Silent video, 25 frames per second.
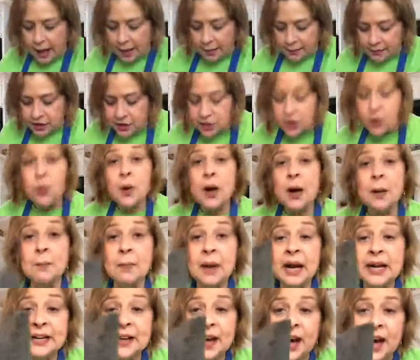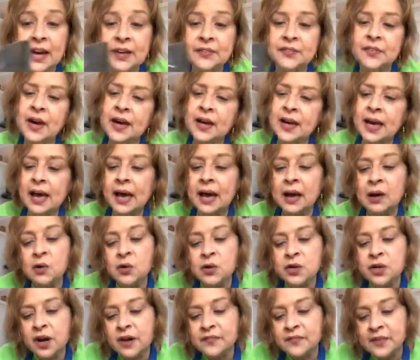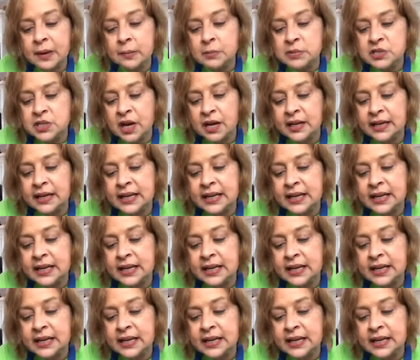You know what? My knife, I ordered off Amazon.